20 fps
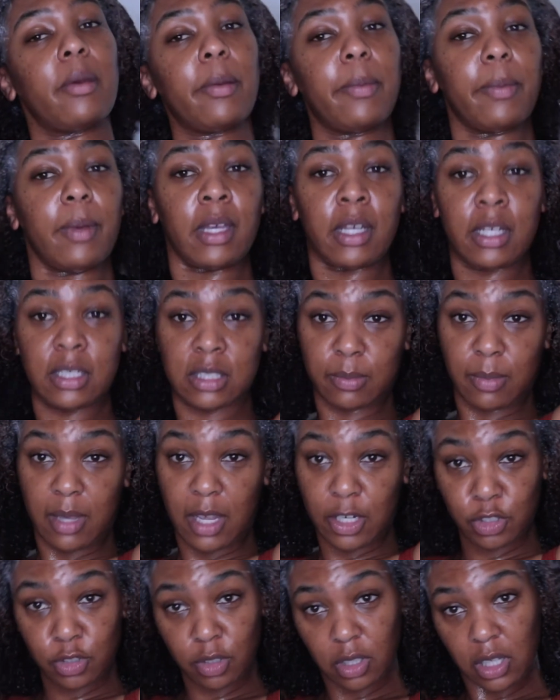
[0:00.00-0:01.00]
But here's some
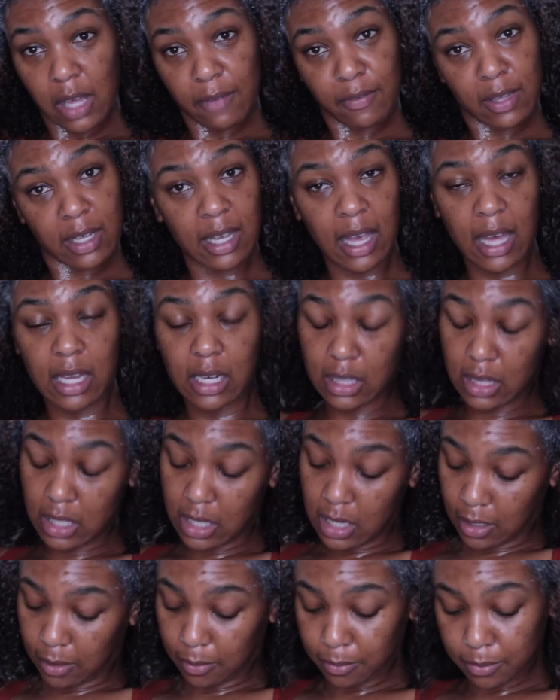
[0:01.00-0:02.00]
extra loving kind of
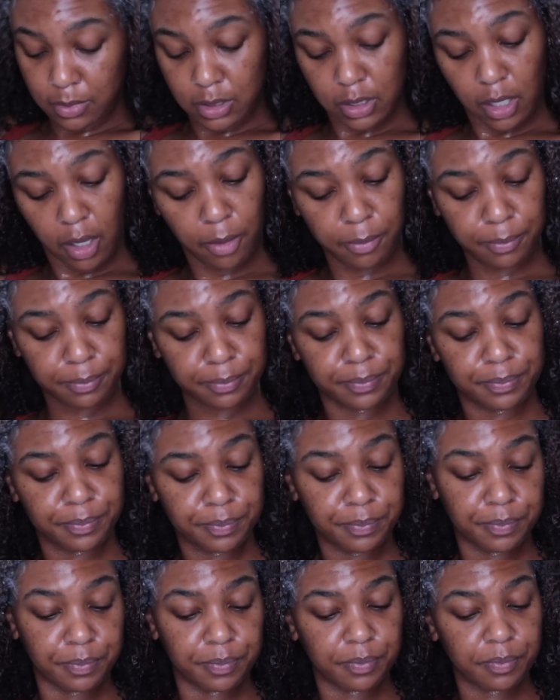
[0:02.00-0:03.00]
thing. So
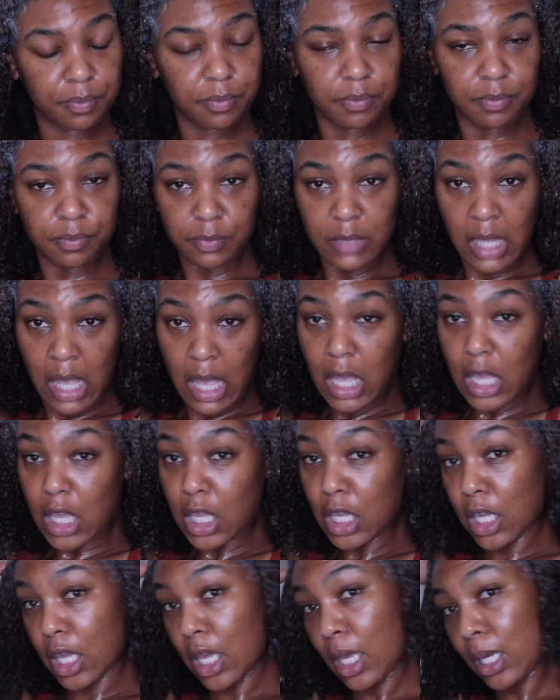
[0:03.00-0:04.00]

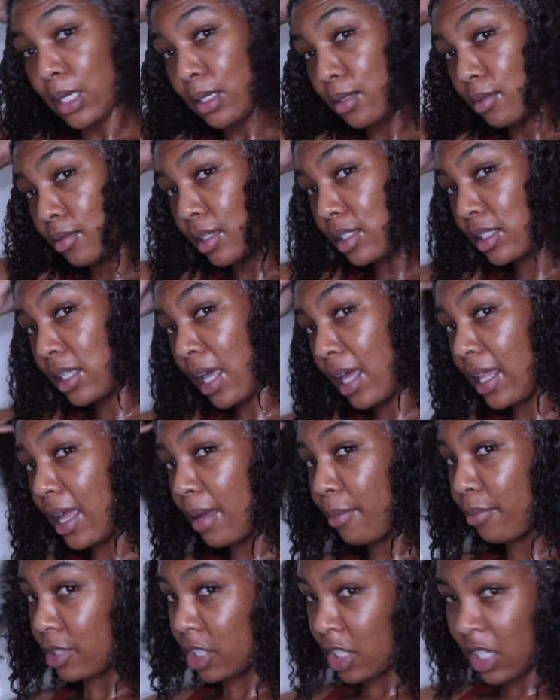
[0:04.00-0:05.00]
yeah, that's how
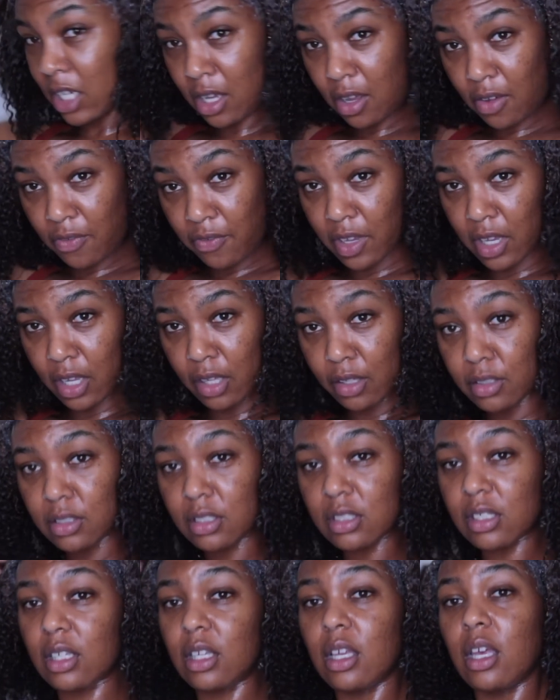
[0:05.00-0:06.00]
that Briogeo feels.
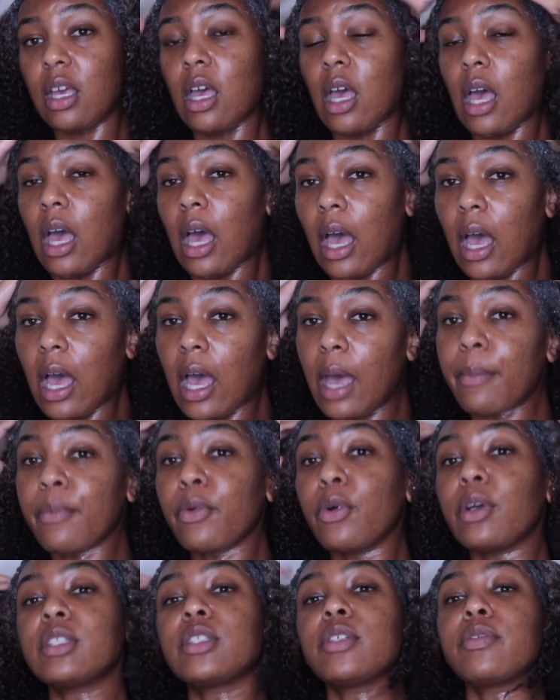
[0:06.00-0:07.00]
I'm
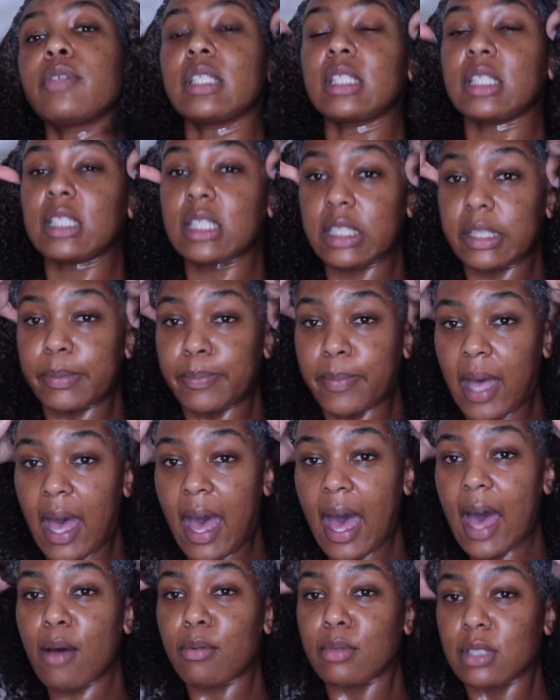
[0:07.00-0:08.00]
going to rinse this
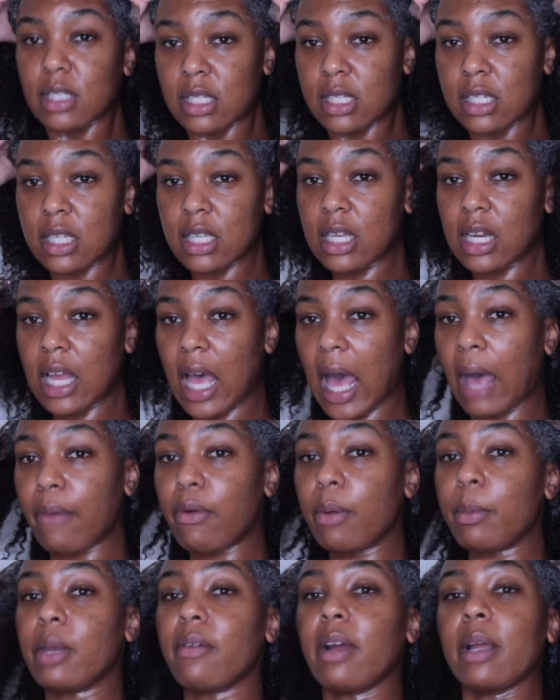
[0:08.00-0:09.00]
out, and I
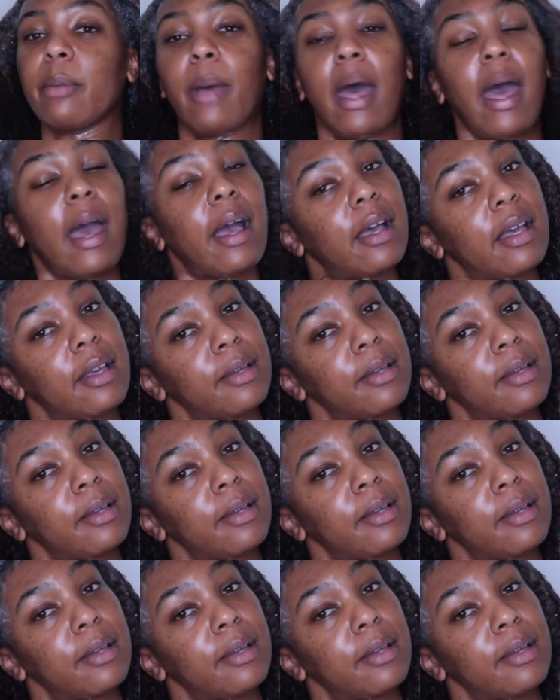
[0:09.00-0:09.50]
will be right back.